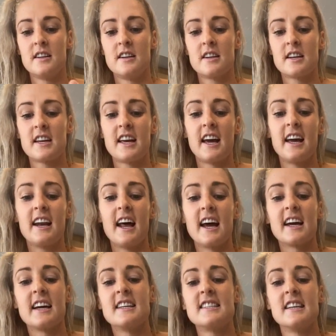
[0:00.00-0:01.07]
Okay,
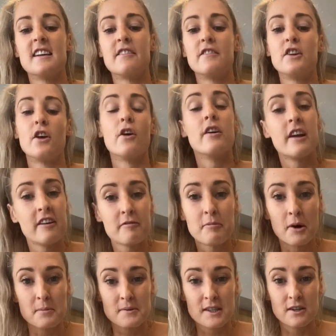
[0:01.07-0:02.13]
like I said, if you don't have
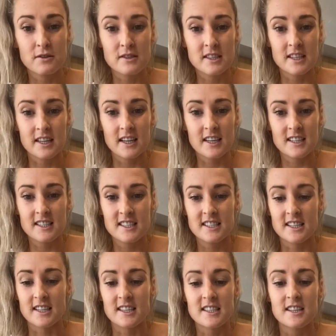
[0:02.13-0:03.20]
popsicle sticks,
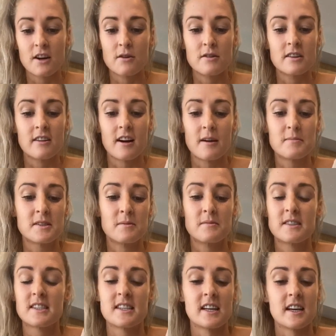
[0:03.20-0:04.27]
just go and grab some
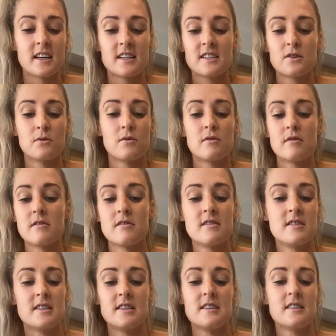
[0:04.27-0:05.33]
sticks, or
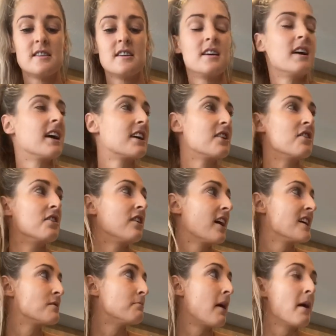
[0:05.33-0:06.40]
I don't know, you
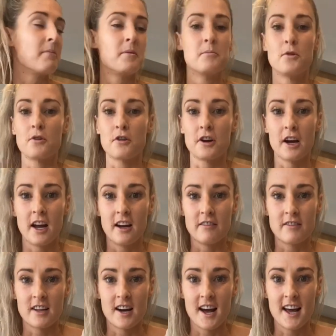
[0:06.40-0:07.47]
guys might be more
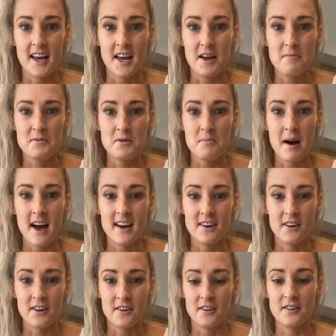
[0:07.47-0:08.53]
creative than I am. You might
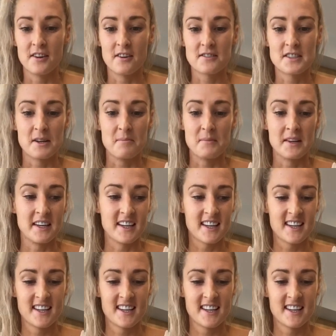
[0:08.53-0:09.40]
know of something.